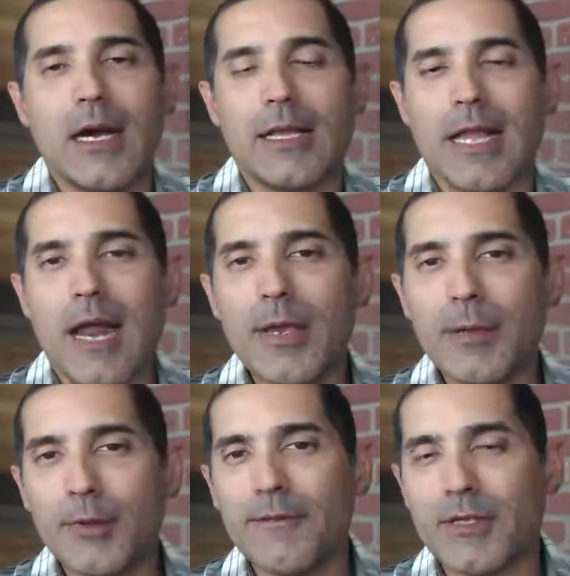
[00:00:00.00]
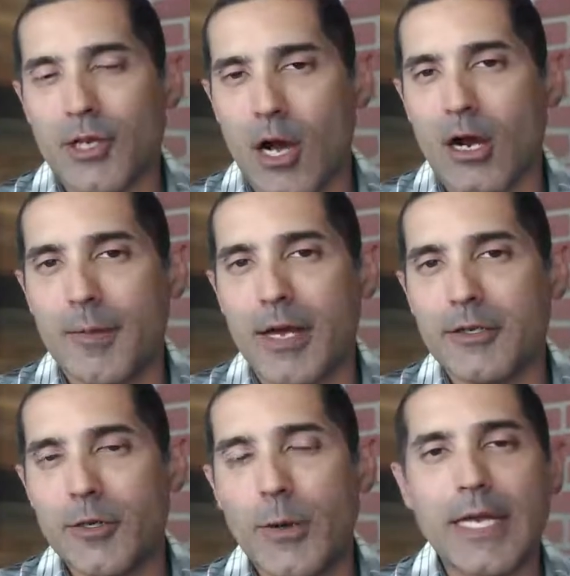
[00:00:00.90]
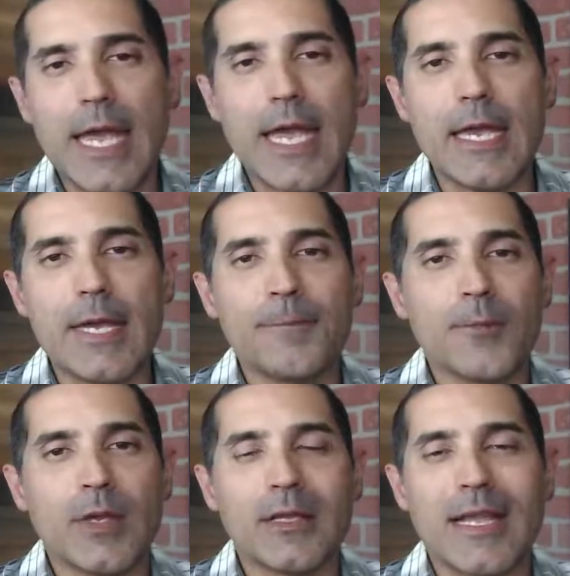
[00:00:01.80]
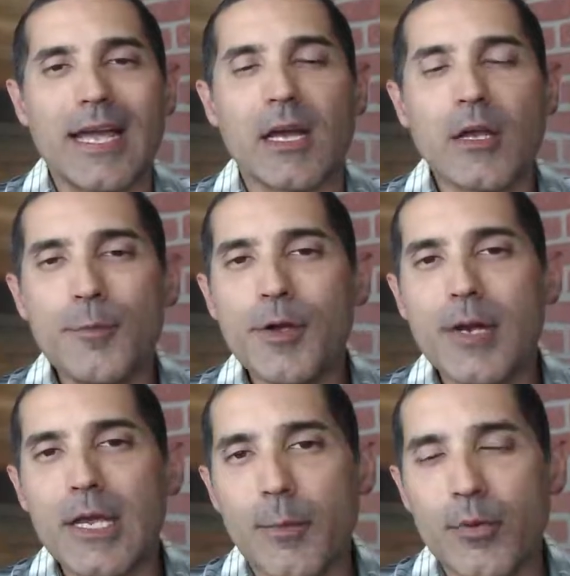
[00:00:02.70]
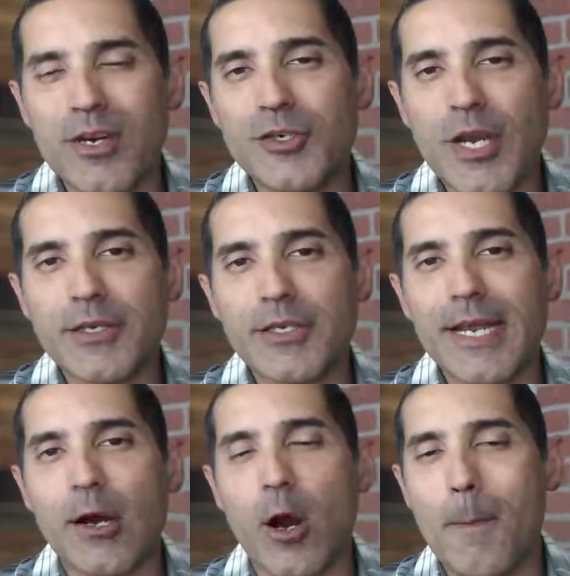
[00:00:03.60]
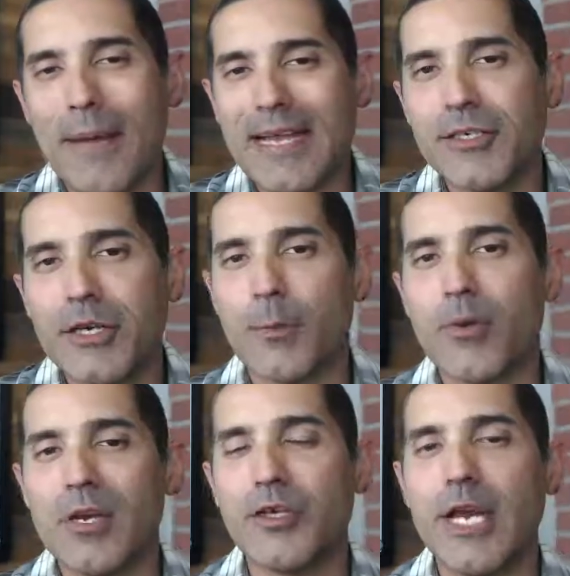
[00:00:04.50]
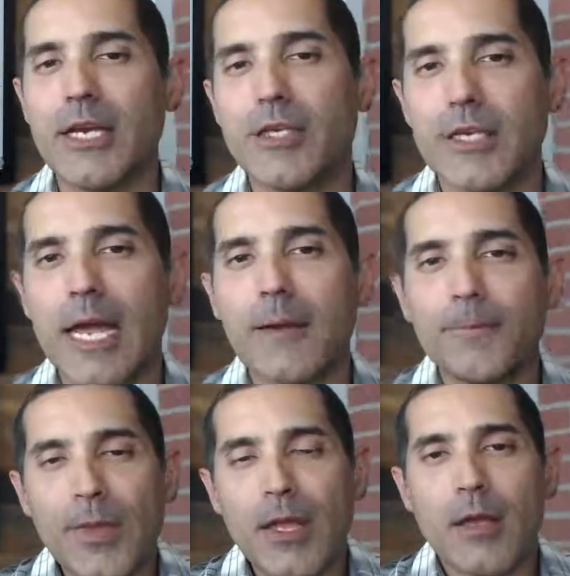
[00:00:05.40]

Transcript: A lot of people even talk about doing a community appreciation day or a patient appreciation day.